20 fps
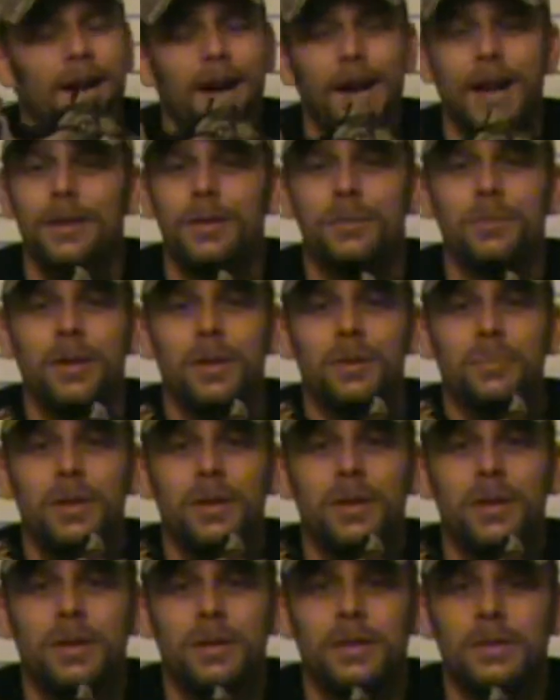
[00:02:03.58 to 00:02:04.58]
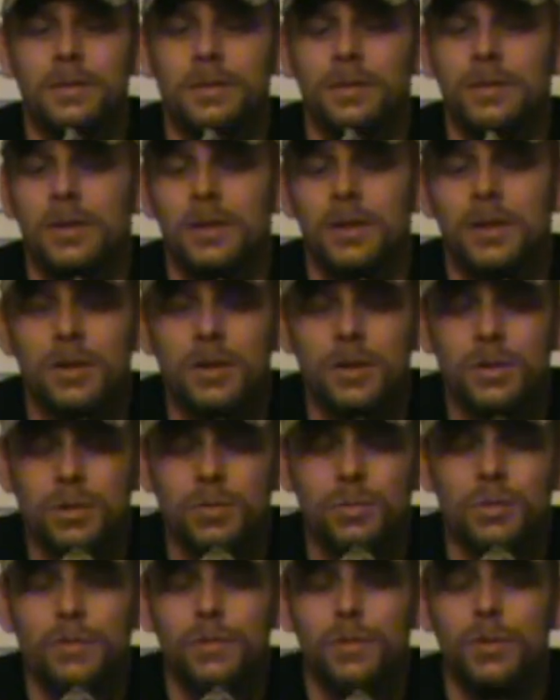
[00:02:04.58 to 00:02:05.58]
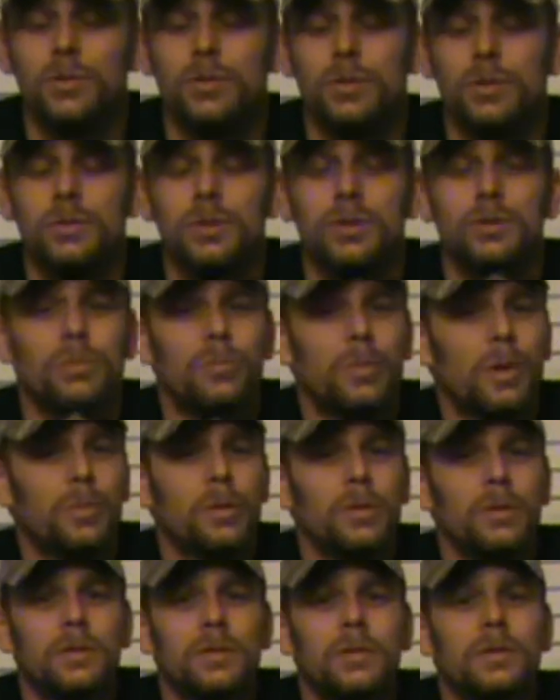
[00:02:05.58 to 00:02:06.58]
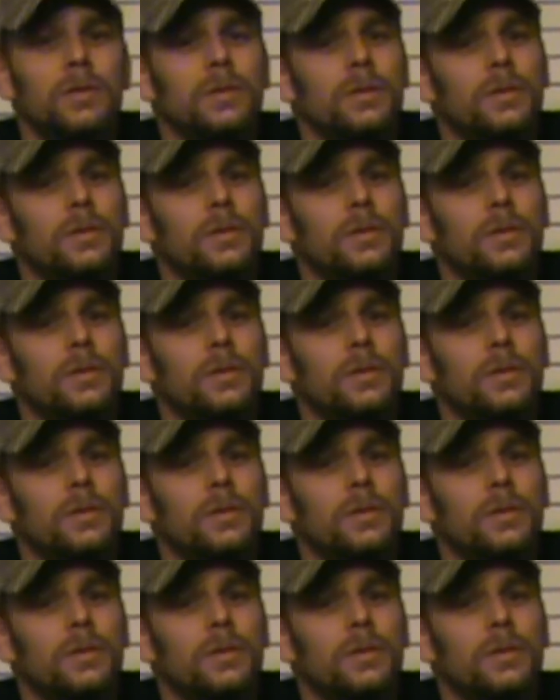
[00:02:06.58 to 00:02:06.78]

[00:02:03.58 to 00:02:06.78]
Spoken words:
I highly recommend these. So in the future, just remember,